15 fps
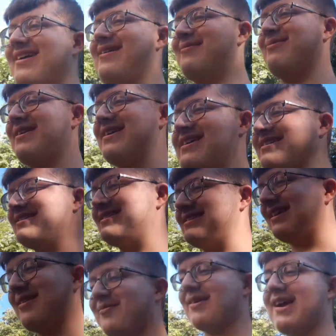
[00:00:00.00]
because
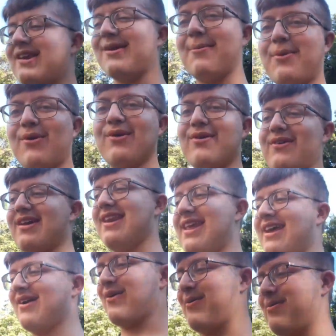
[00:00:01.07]
I'm kind of bored right now,